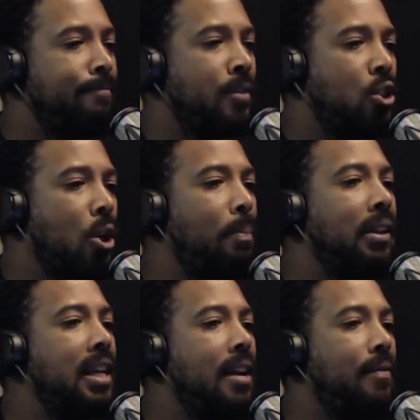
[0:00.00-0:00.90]
to
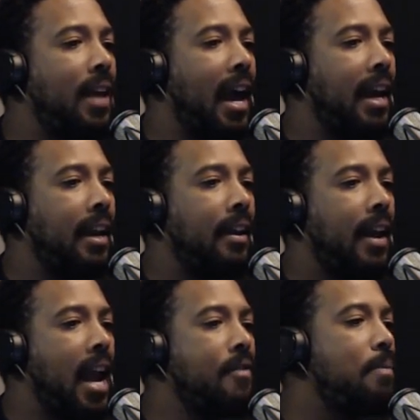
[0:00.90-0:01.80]
believe that
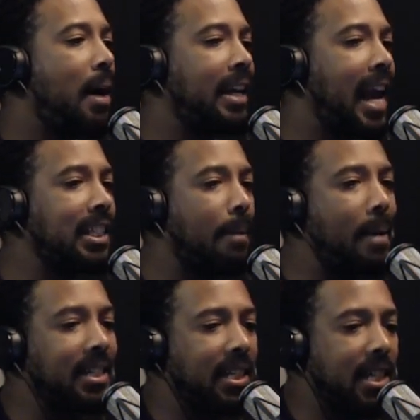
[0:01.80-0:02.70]
everybody has the
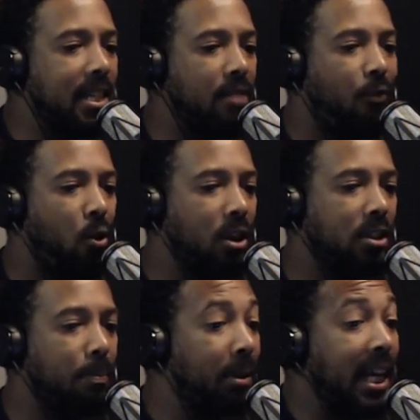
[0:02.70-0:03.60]
best intention for
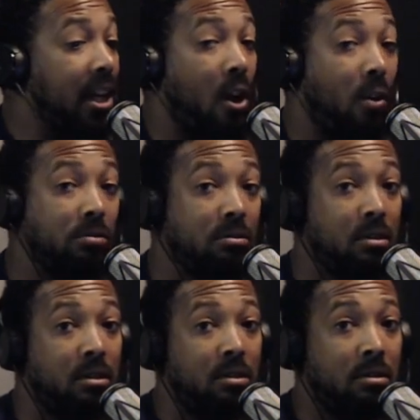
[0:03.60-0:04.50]
us, but they don't.
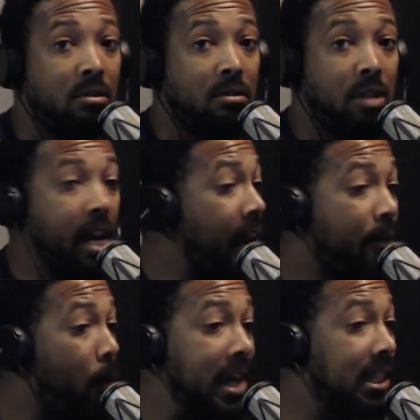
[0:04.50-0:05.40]
And
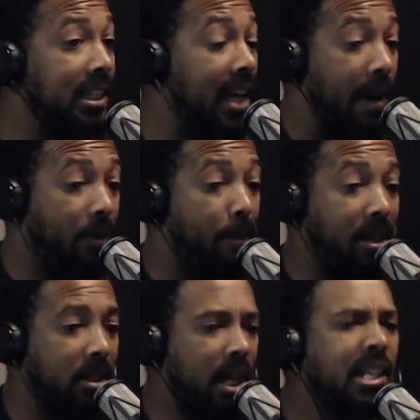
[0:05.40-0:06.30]
every race doesn't have the
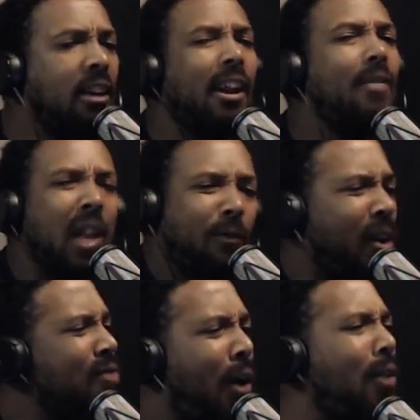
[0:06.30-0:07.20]
best intention.
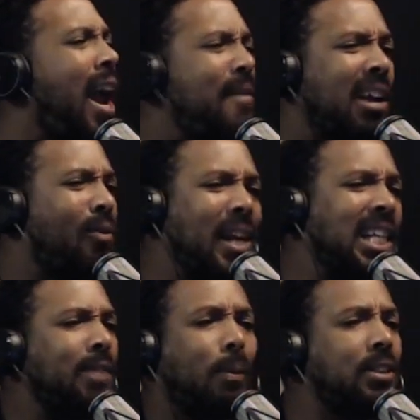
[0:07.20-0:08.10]
First of all, every other race
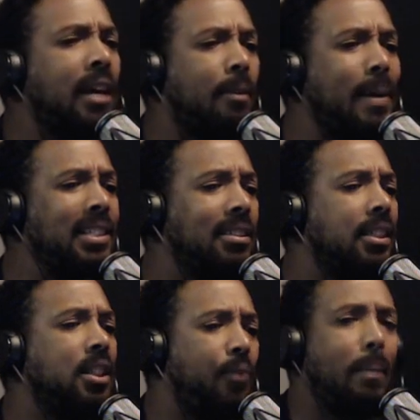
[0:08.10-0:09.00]
ain't supposed to have the best
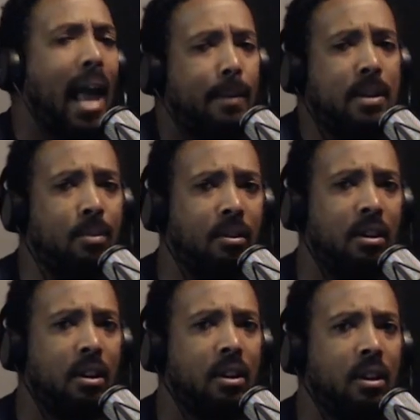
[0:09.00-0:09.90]
intention for black people.
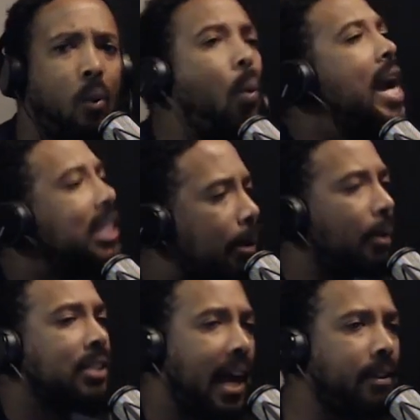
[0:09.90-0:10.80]
We
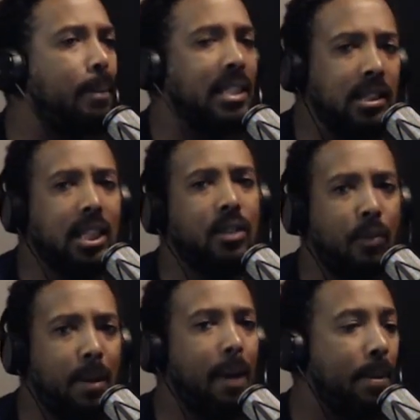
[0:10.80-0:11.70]
supposed to have the best intention for
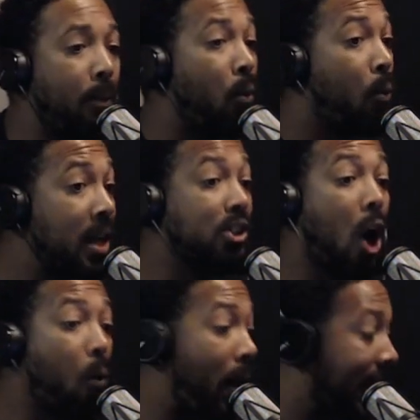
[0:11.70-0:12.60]
black people. When we
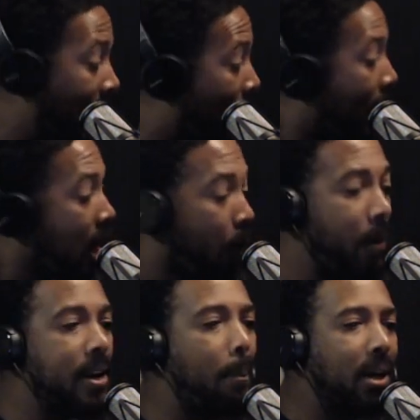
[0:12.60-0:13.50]
start waking up and
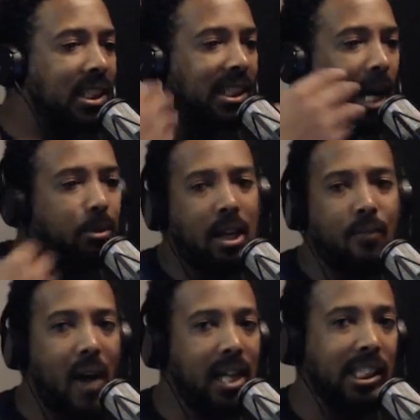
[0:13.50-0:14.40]
reading the books and stop trying to
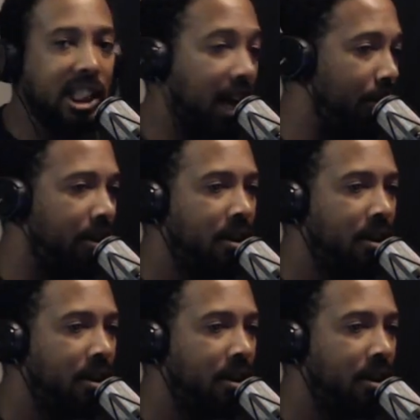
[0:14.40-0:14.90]
fight each other,